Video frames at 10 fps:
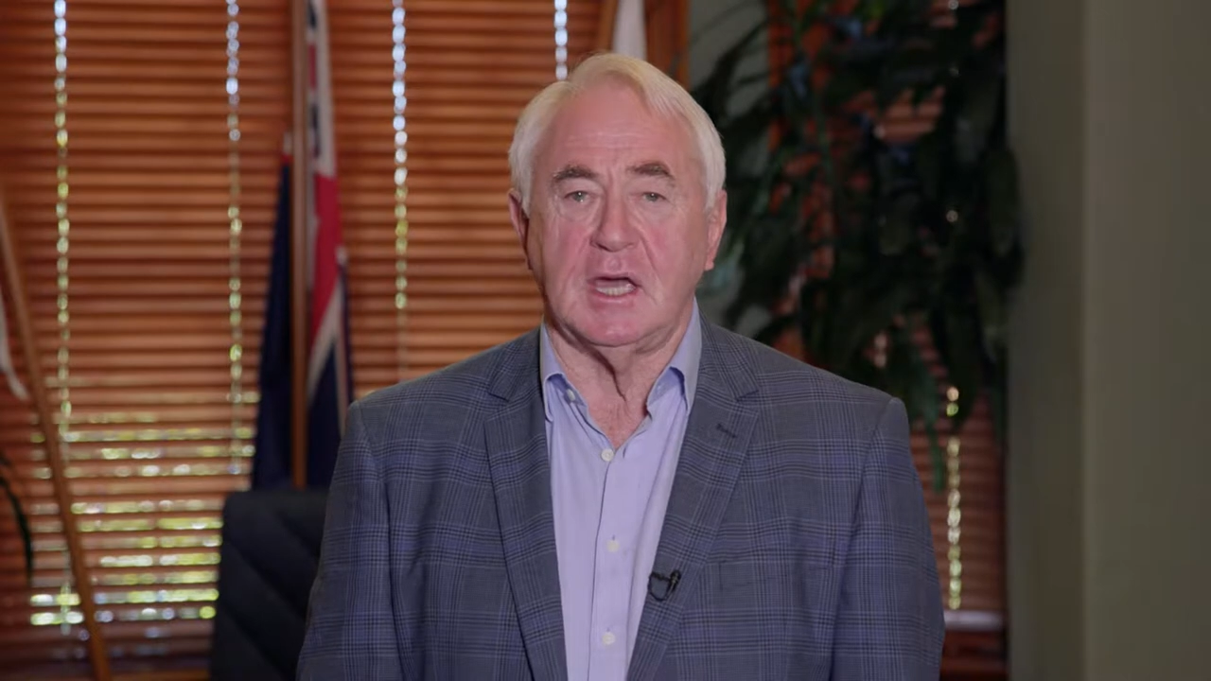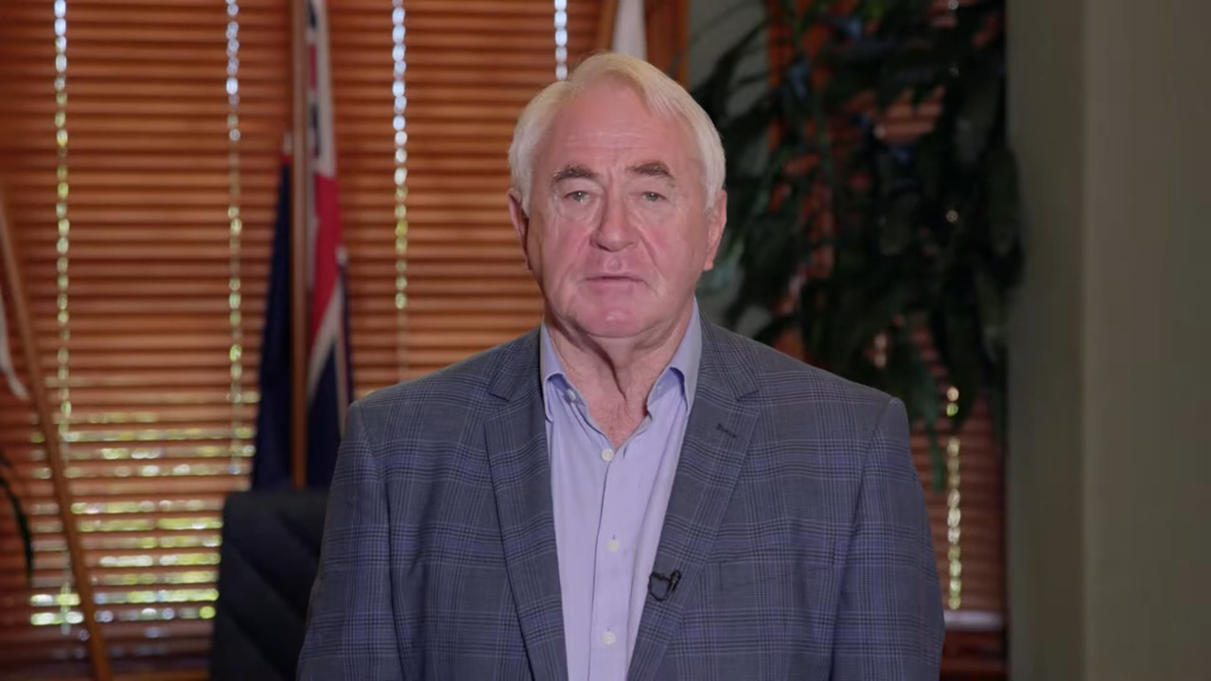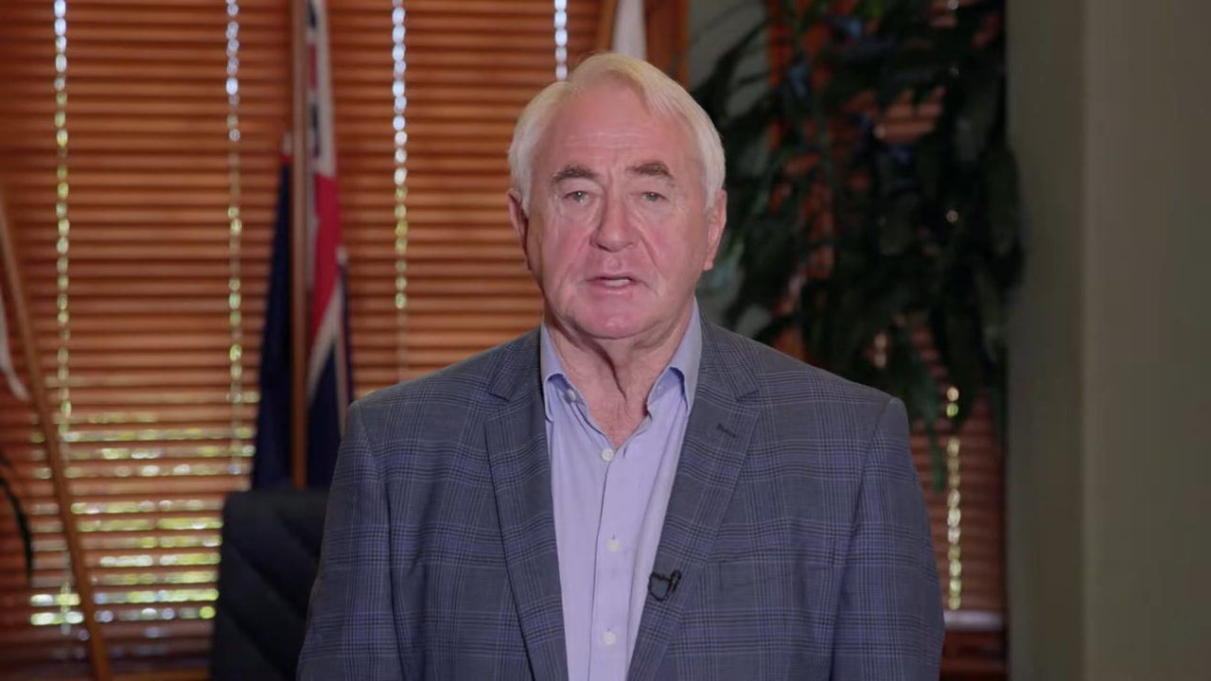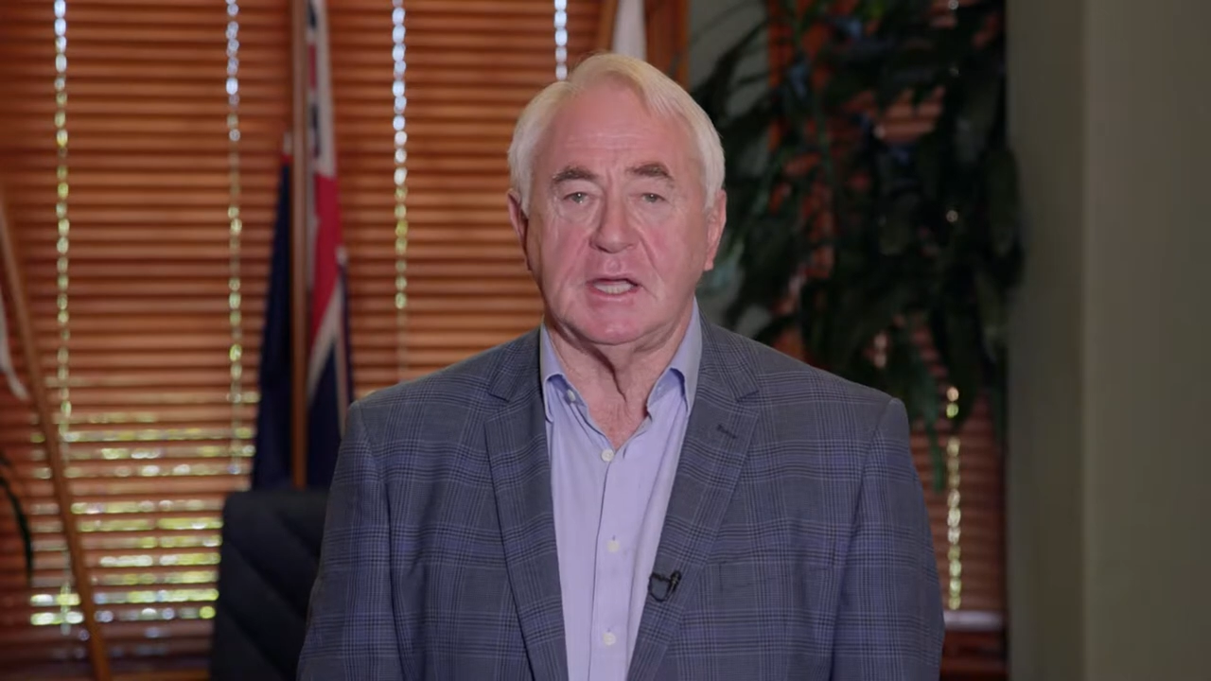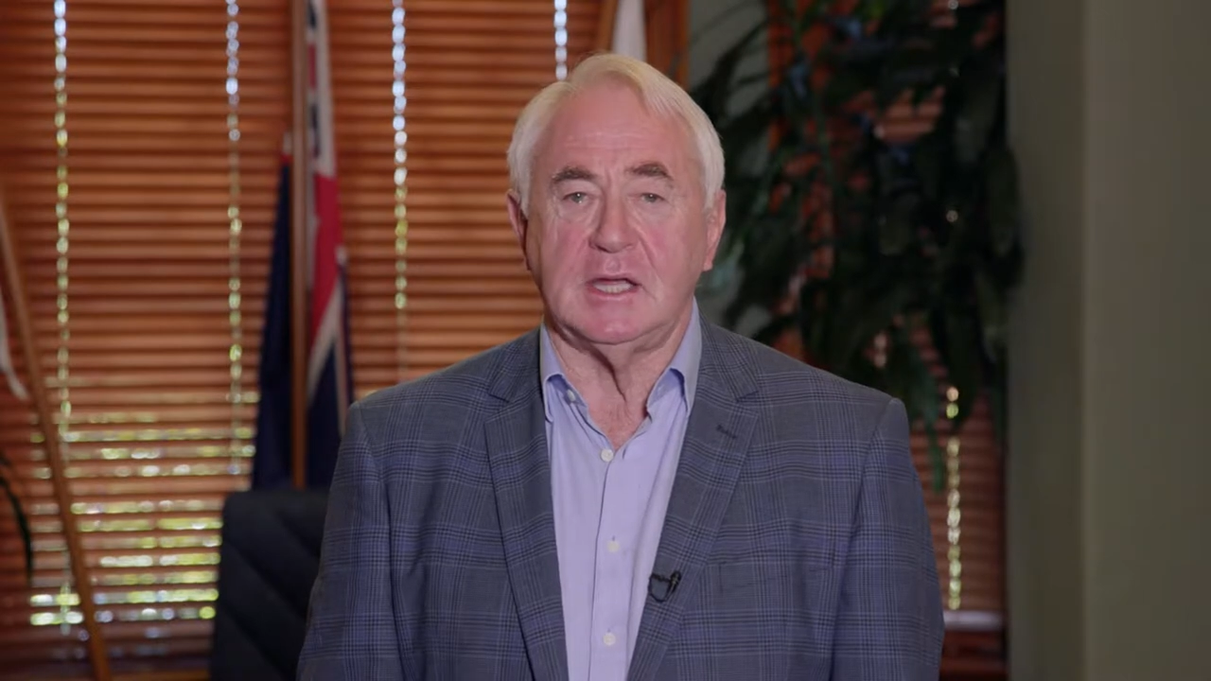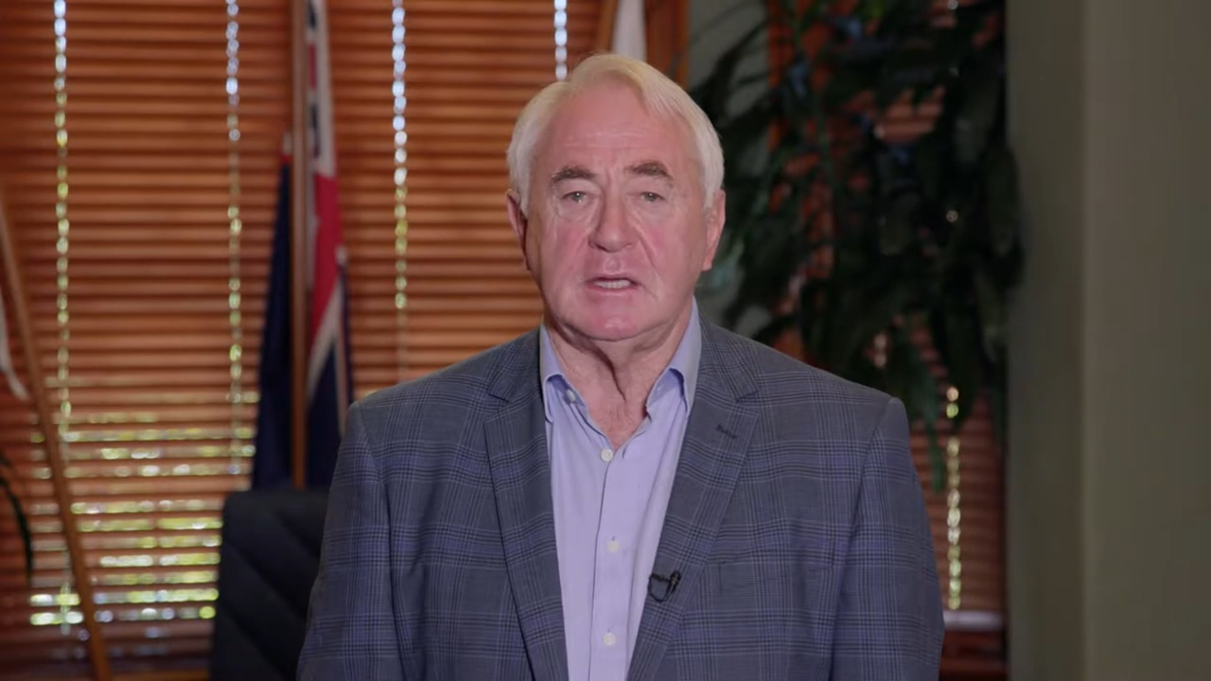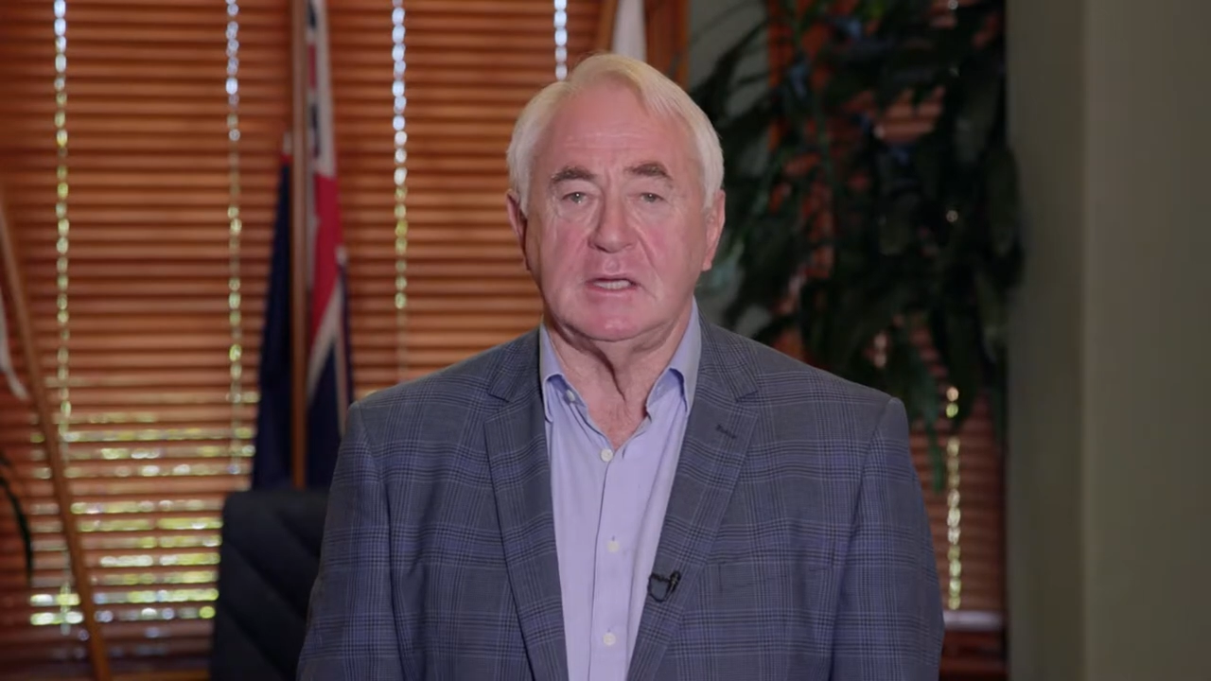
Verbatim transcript: over 10